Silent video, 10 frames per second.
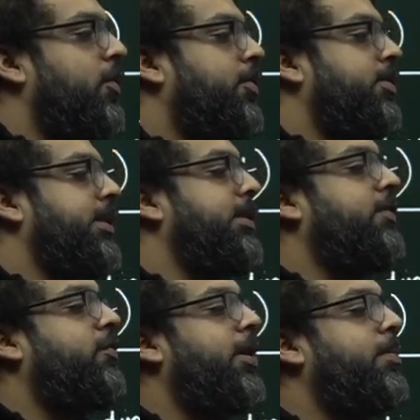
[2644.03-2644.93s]
procedure
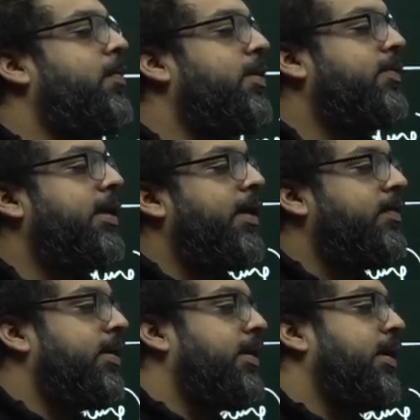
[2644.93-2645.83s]
for removal of the
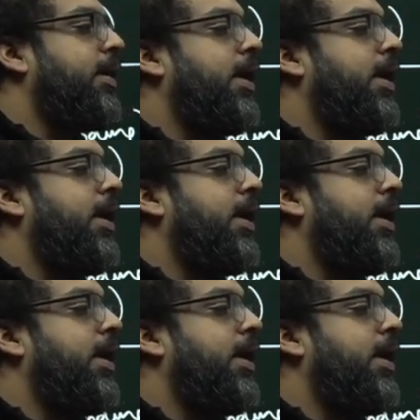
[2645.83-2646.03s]
governor.